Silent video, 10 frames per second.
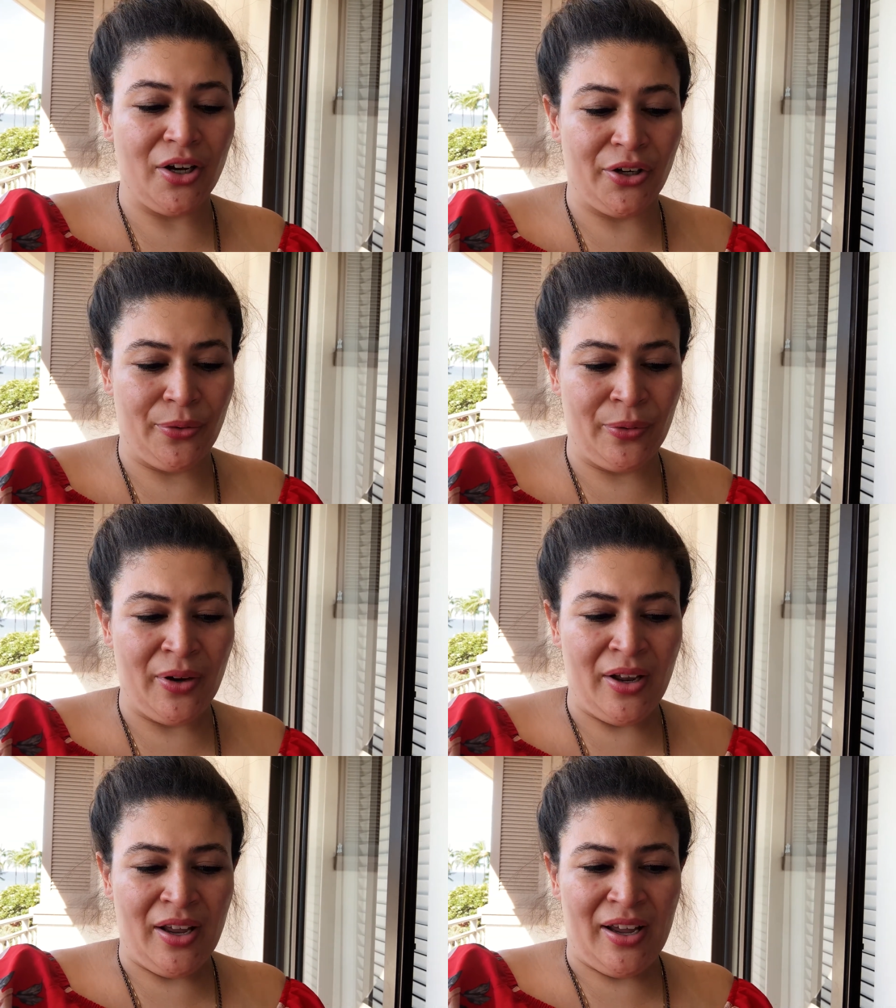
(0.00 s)
you,
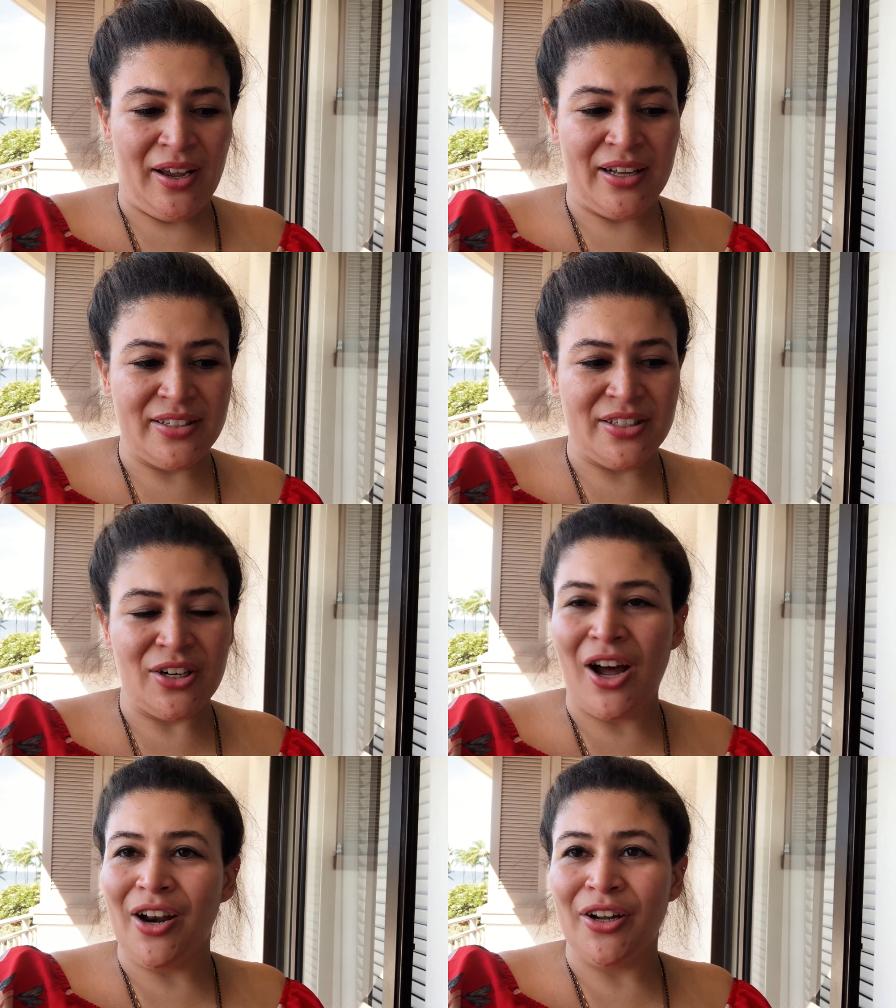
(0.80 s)
because it's
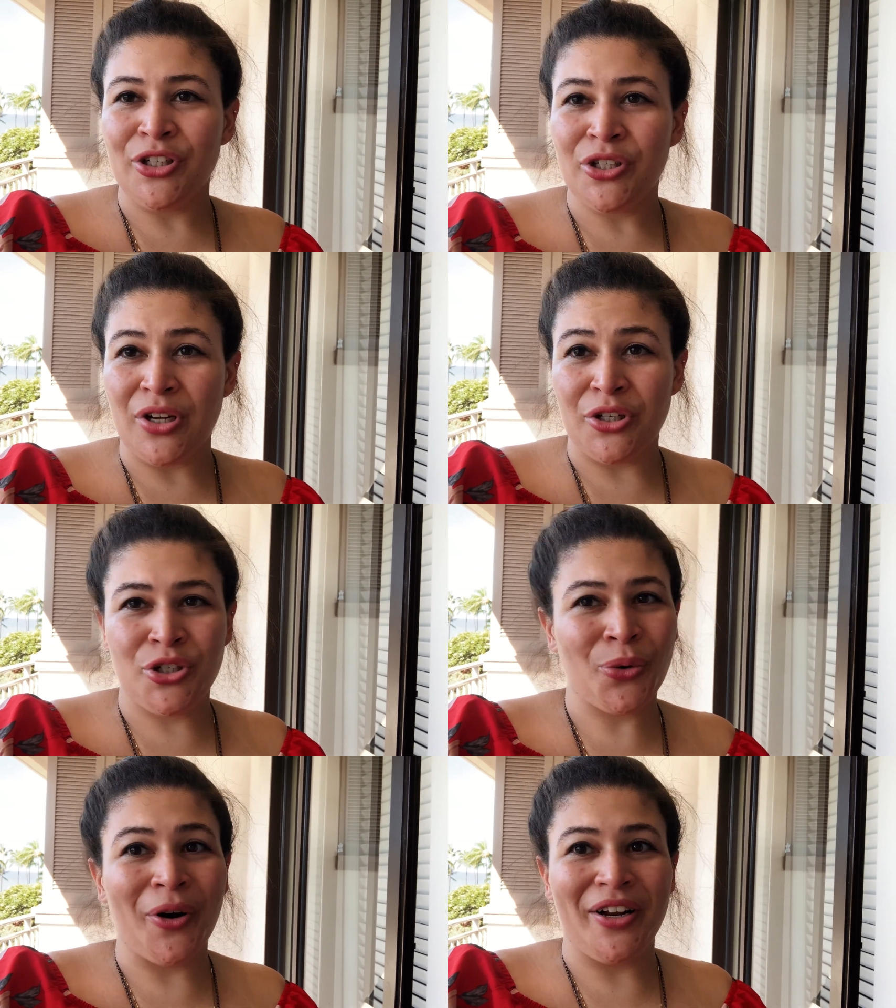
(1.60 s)
not as
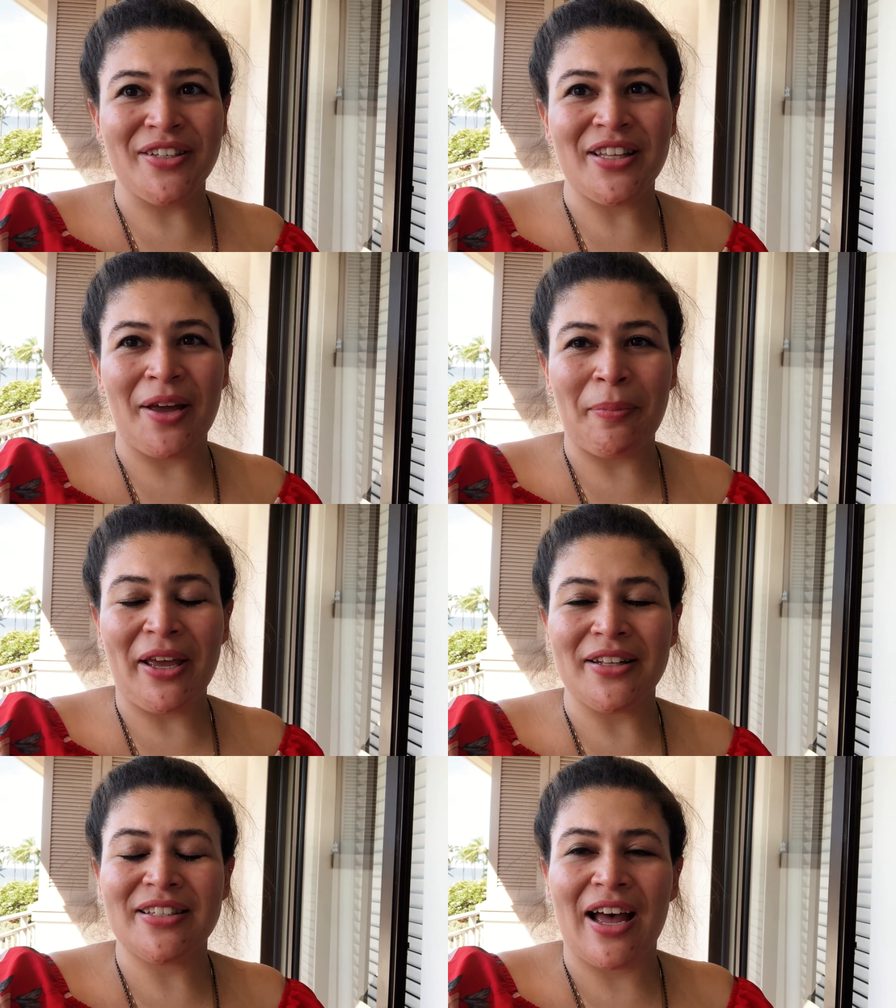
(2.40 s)
short as they make
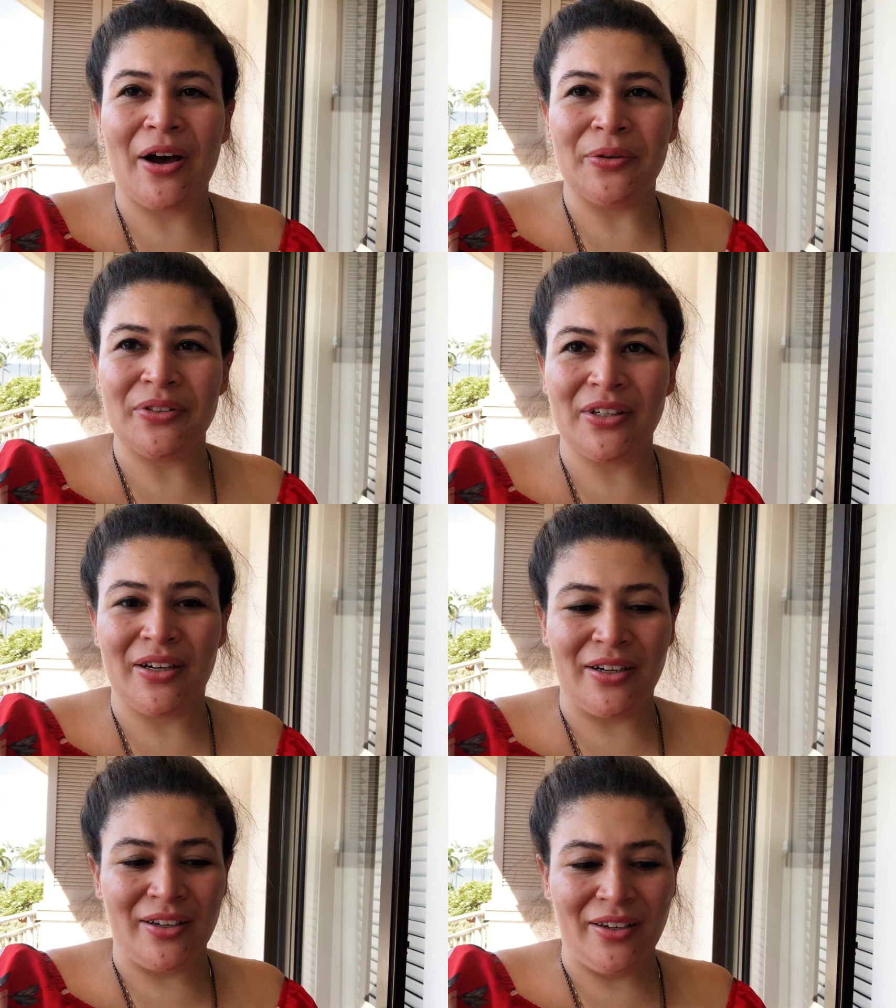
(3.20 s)
it sound
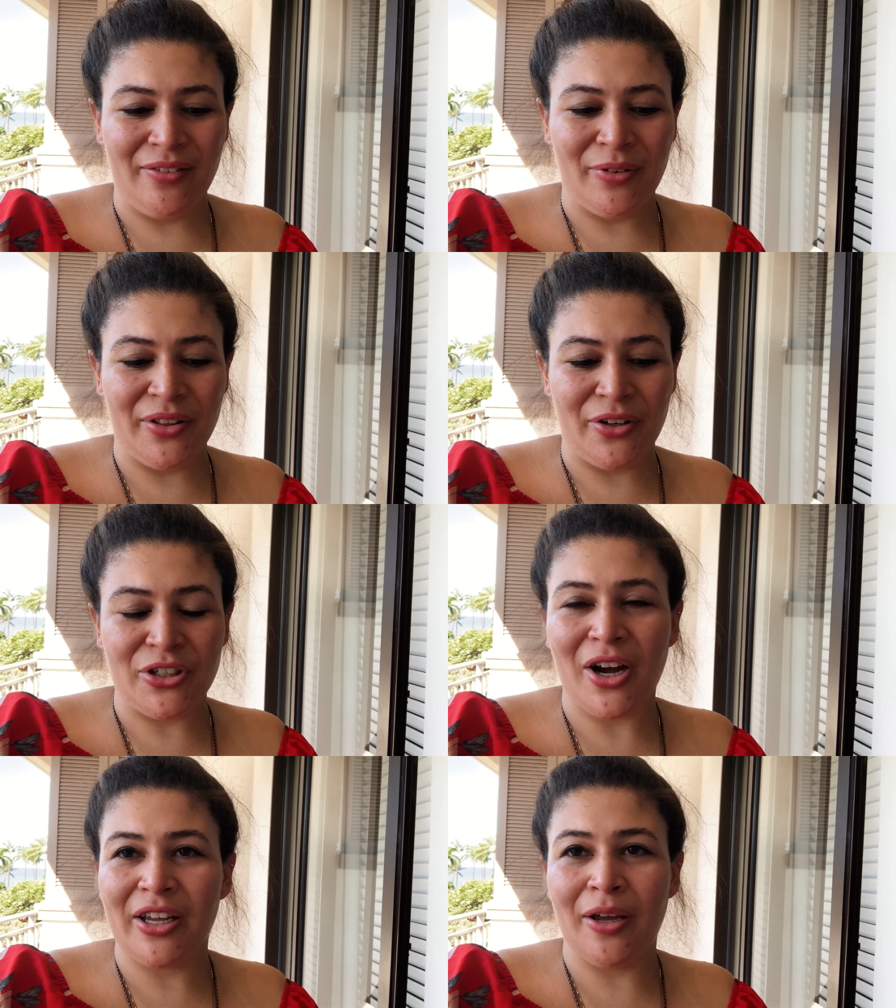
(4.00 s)
when they're
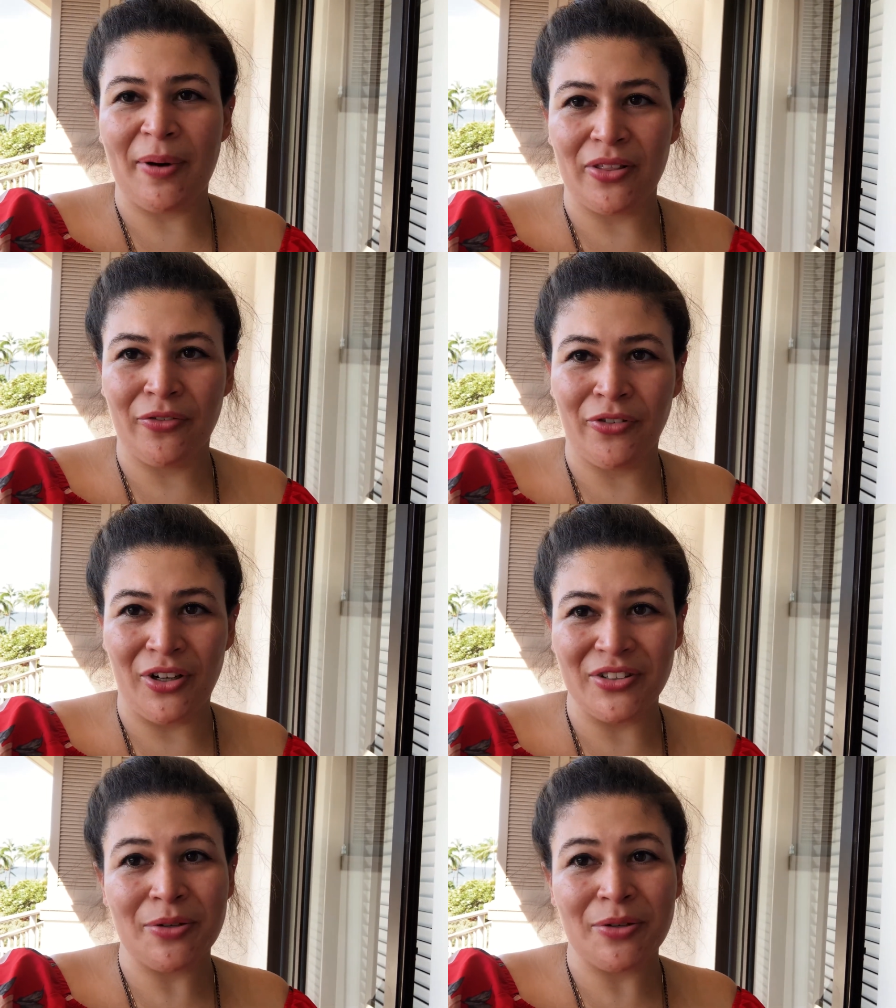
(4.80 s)
talking about the falls.